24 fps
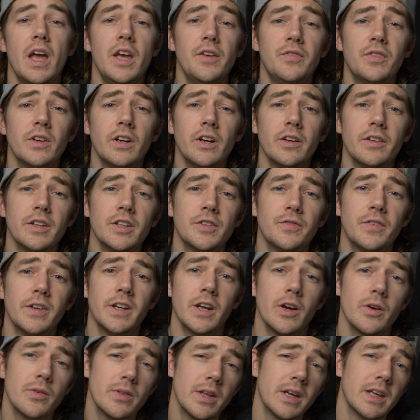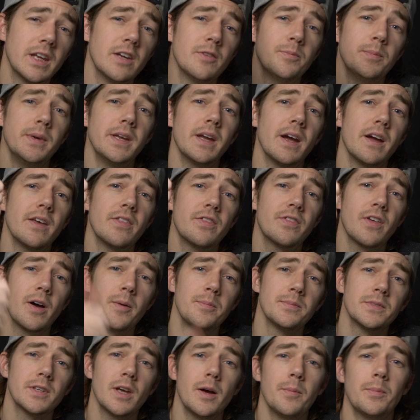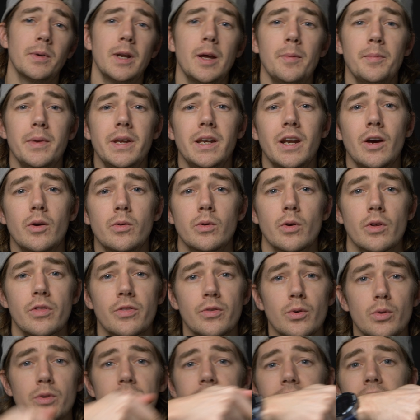If you like this video, then give me a thumbs up. Let me know your thoughts